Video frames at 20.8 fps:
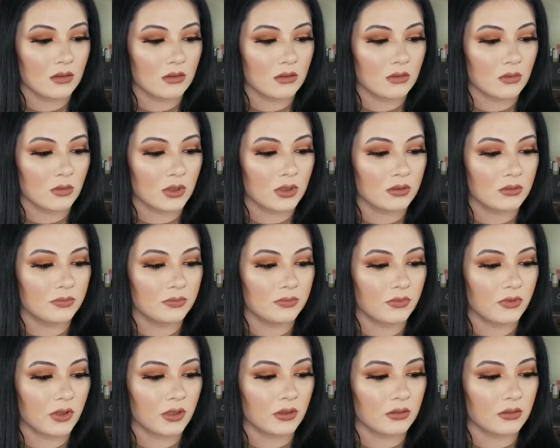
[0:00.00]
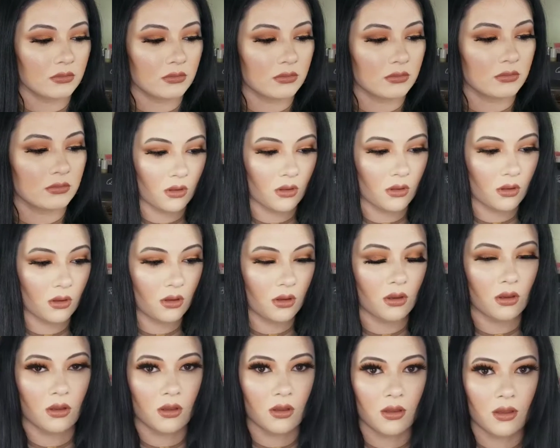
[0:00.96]
Well, if I can.
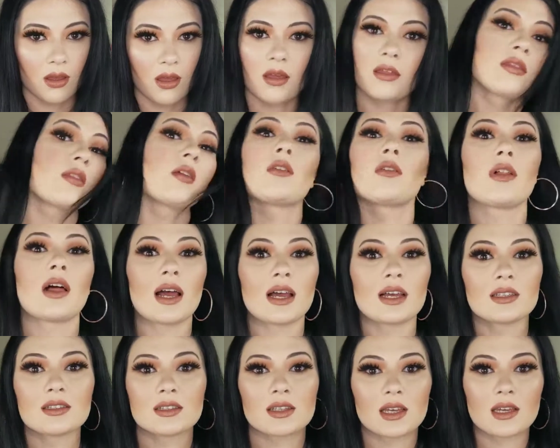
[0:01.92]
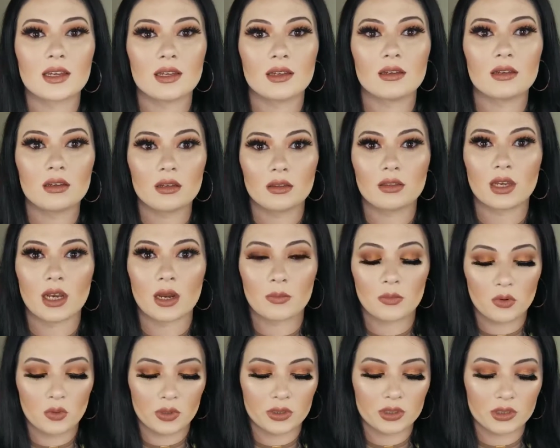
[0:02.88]
The last thing that I'm
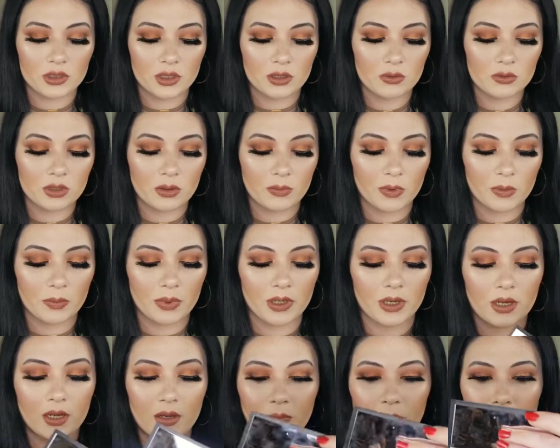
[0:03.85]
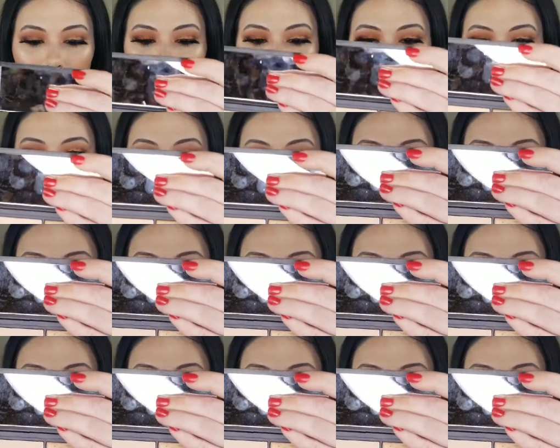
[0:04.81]
going to do is I'm going to pick up the brown